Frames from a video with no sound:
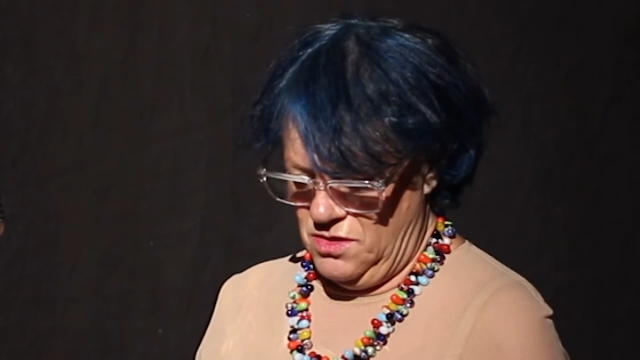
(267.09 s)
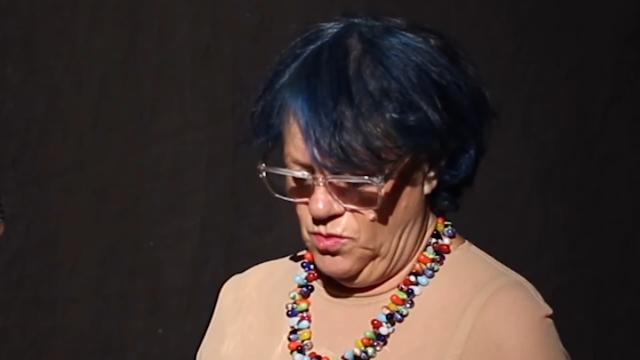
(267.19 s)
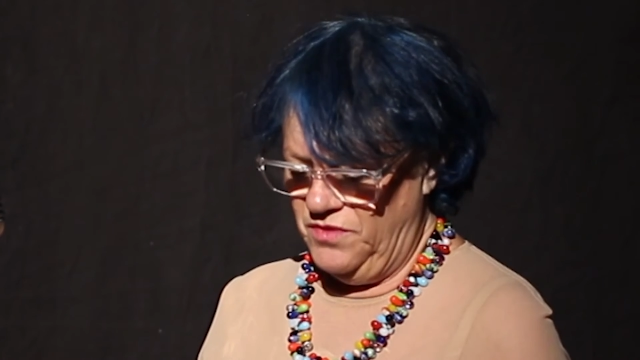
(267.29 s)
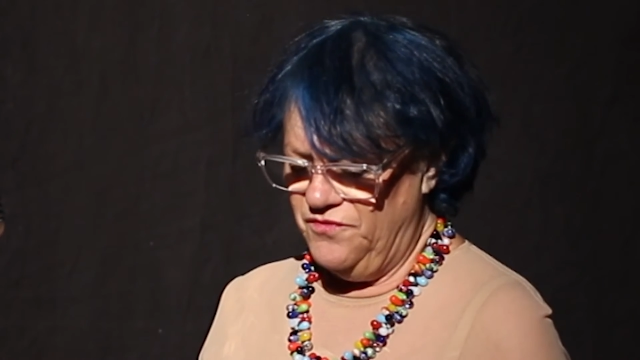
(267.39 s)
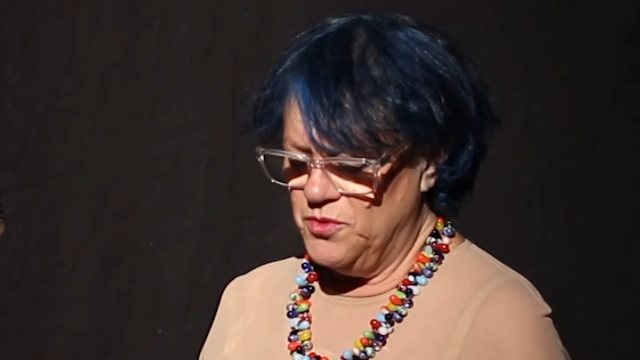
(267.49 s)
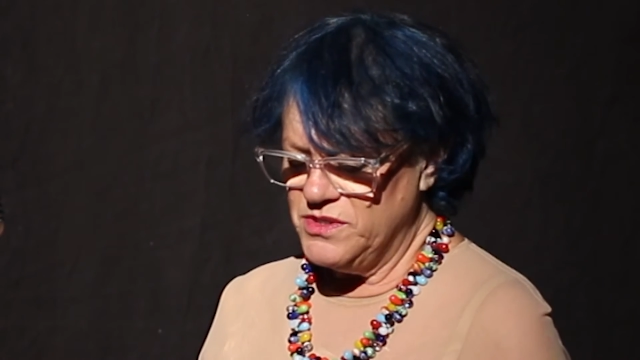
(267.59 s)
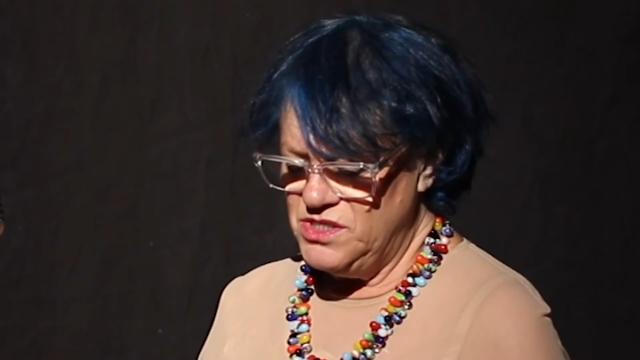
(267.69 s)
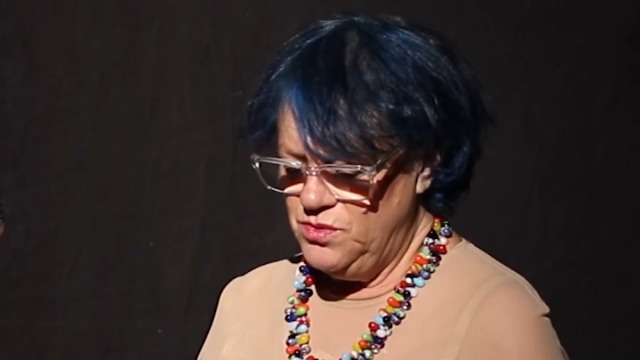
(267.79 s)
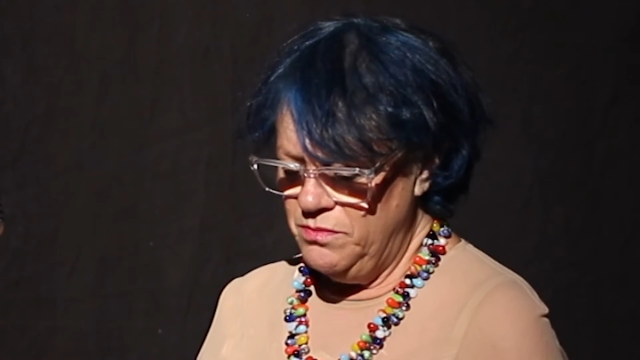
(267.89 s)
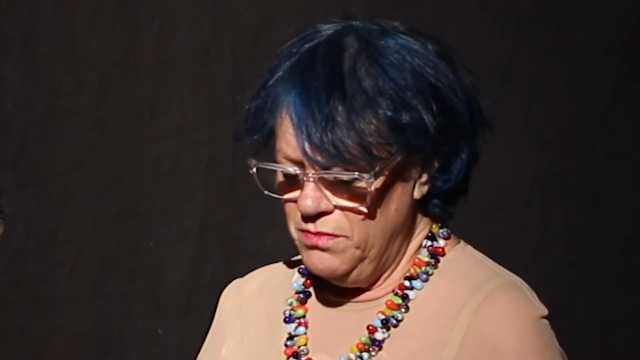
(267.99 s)
When
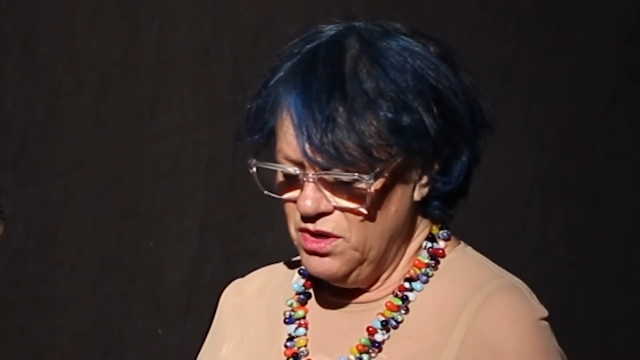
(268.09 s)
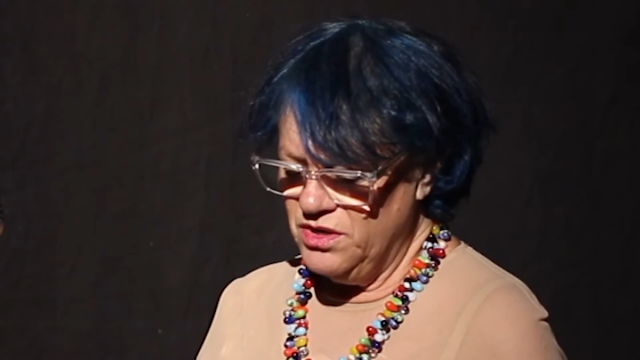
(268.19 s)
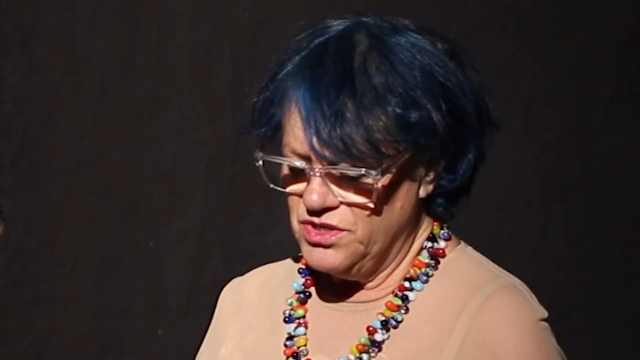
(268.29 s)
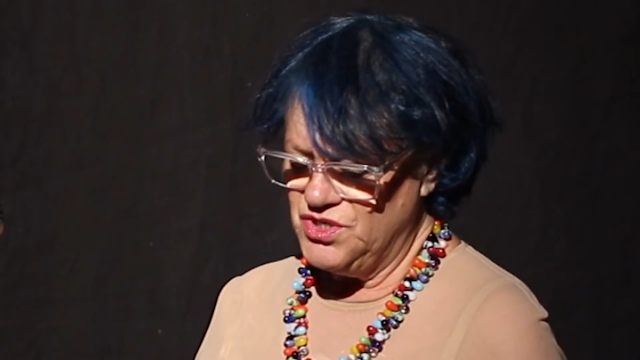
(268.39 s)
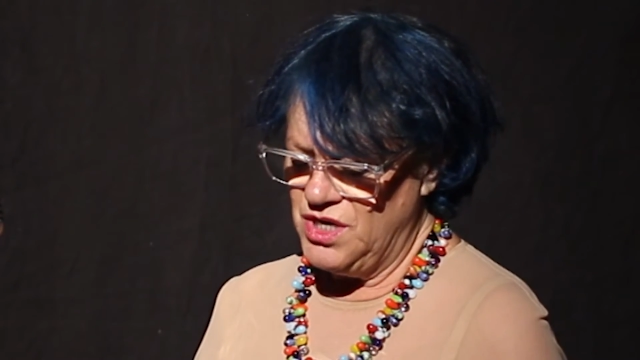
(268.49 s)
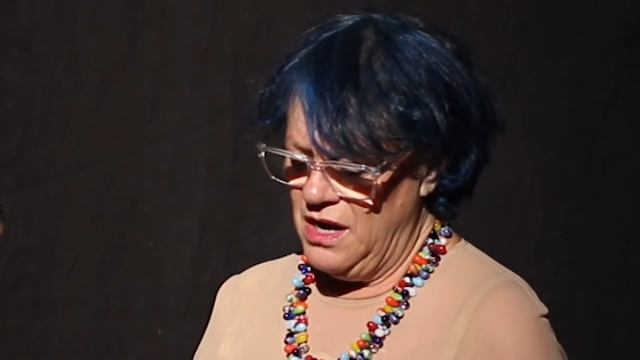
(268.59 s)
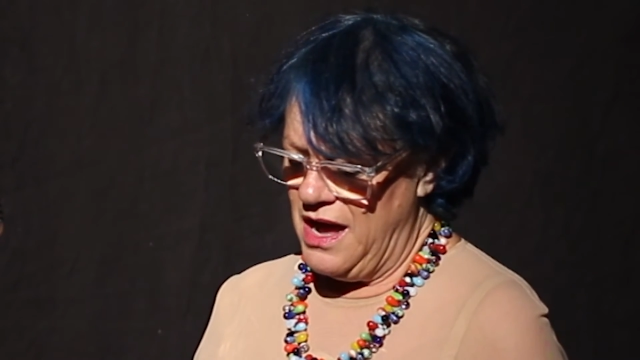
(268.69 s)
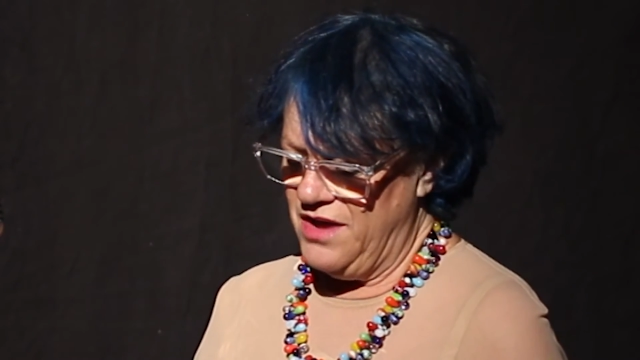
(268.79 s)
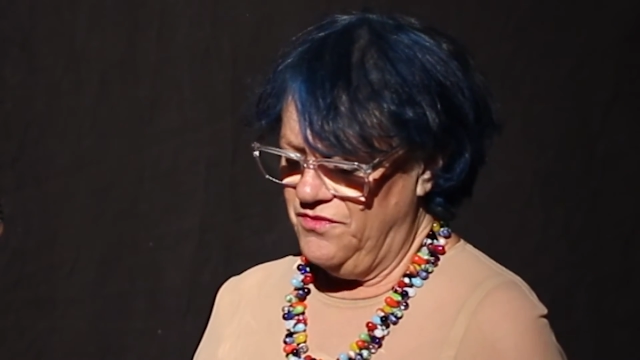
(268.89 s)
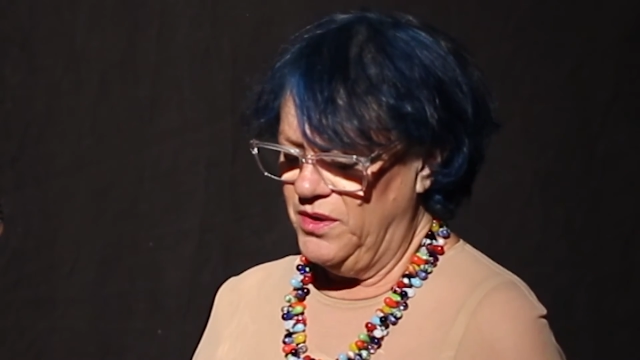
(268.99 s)
forced to emerge,
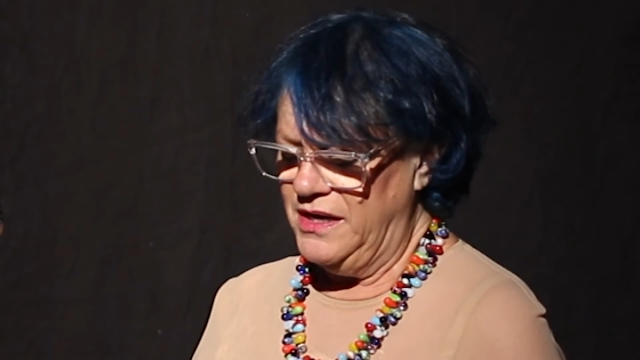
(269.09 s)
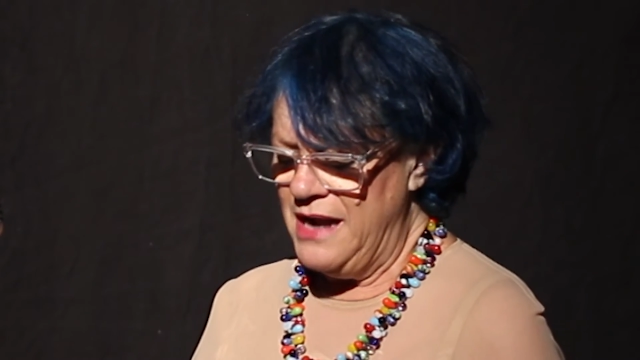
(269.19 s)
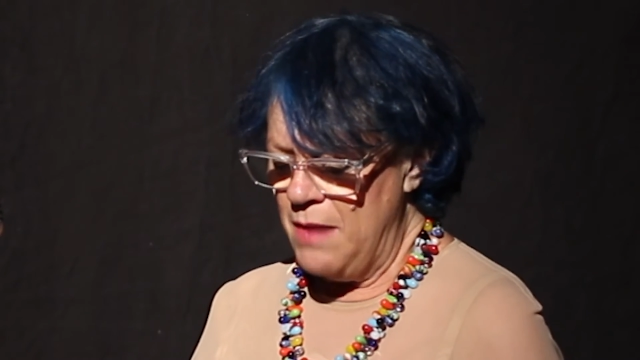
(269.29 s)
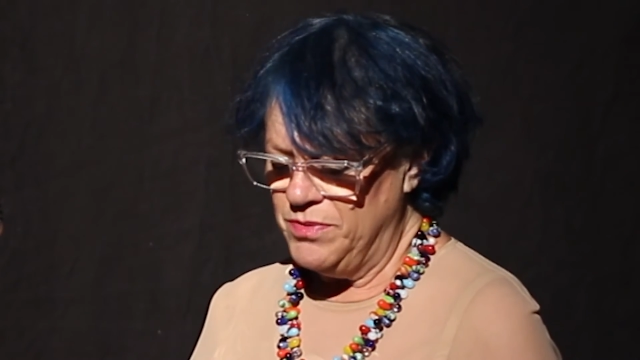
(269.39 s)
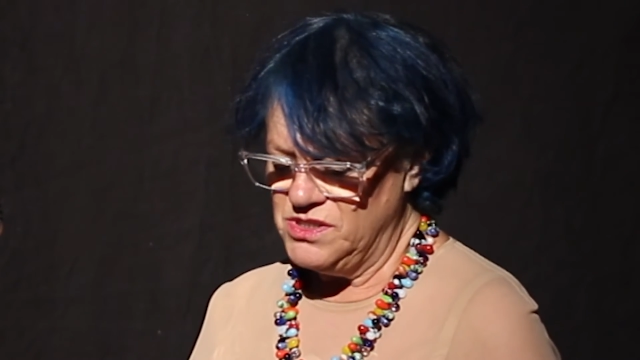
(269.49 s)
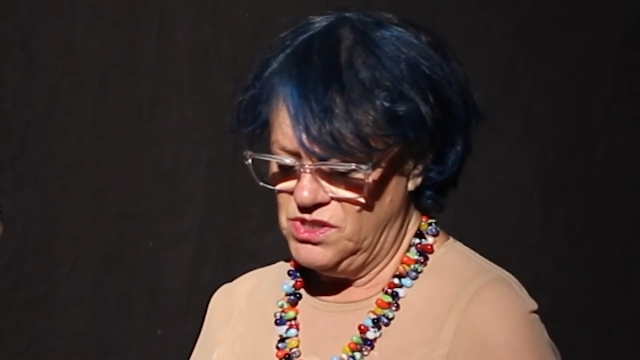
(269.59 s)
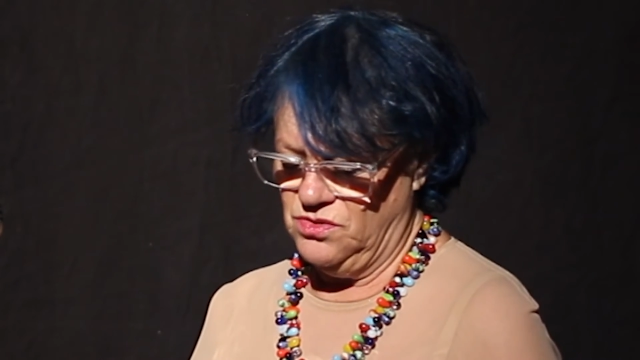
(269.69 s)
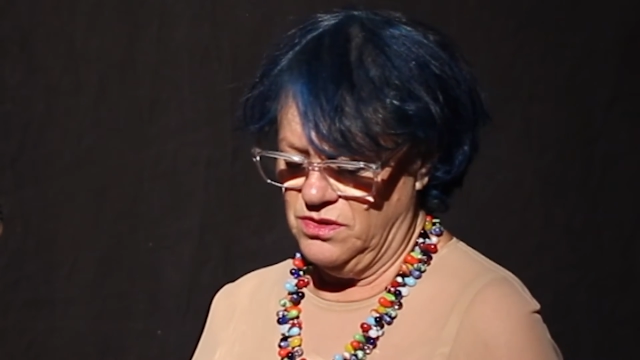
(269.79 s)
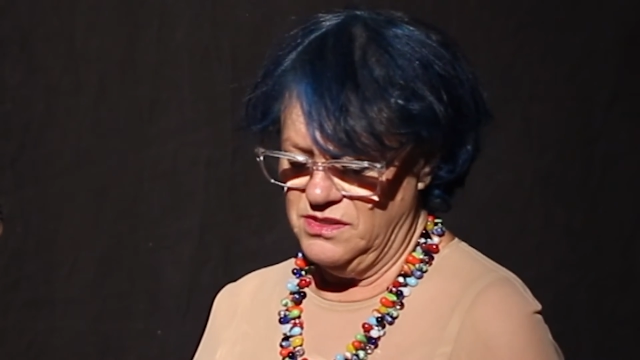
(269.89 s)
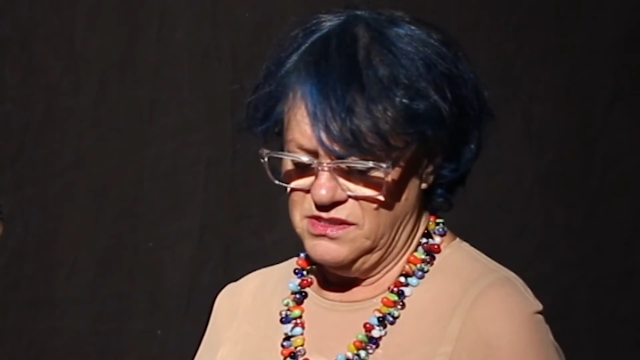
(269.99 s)
I avoided Apple
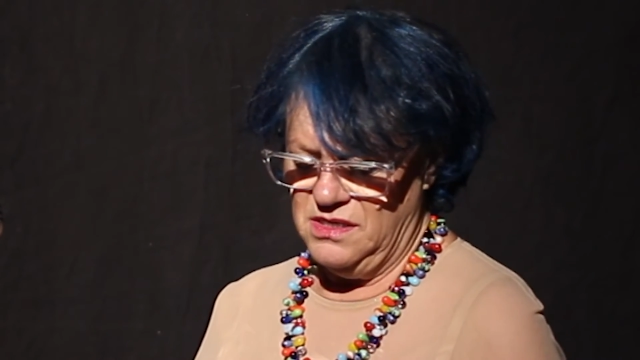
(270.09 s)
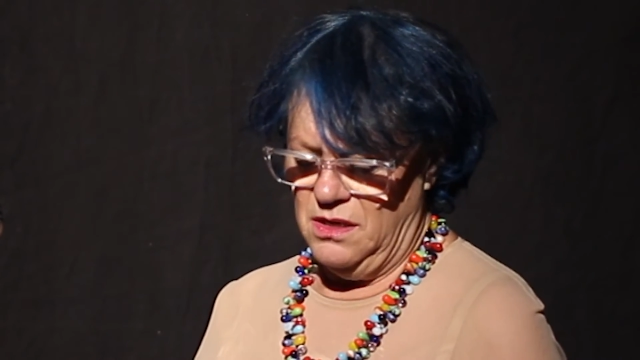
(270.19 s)
stores,